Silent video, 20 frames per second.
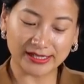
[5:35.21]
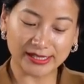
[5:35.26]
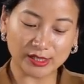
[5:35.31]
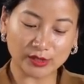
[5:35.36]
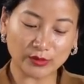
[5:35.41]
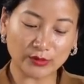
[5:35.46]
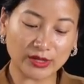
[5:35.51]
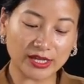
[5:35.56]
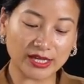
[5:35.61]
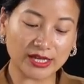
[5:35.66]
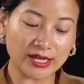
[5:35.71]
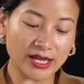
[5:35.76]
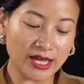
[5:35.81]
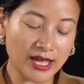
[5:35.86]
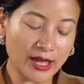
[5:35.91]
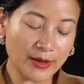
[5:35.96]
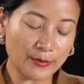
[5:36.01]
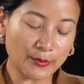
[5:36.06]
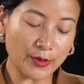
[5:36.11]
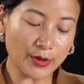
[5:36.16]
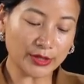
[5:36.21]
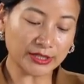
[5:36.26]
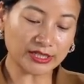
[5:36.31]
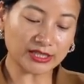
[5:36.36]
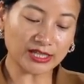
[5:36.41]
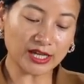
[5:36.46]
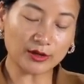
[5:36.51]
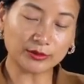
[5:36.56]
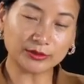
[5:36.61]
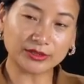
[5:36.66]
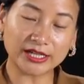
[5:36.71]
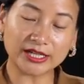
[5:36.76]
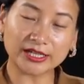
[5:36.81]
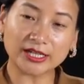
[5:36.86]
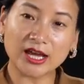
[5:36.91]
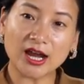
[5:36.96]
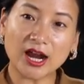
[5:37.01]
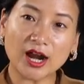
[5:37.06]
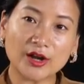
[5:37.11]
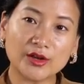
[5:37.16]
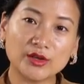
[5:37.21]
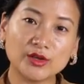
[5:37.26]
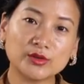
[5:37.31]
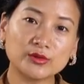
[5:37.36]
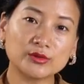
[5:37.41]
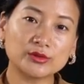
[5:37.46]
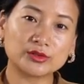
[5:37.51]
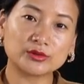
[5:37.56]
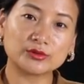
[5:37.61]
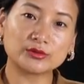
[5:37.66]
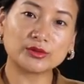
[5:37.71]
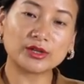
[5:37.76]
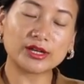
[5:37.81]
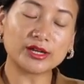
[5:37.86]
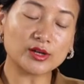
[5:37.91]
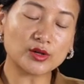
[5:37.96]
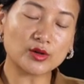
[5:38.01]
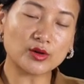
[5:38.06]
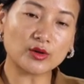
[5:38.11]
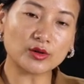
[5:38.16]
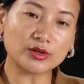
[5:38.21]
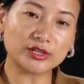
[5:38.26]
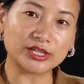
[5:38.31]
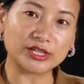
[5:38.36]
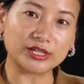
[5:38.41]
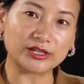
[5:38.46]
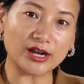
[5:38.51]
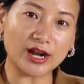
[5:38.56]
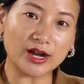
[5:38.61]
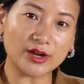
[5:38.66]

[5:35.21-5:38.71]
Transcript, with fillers: So he pointed out that, are you a courtier?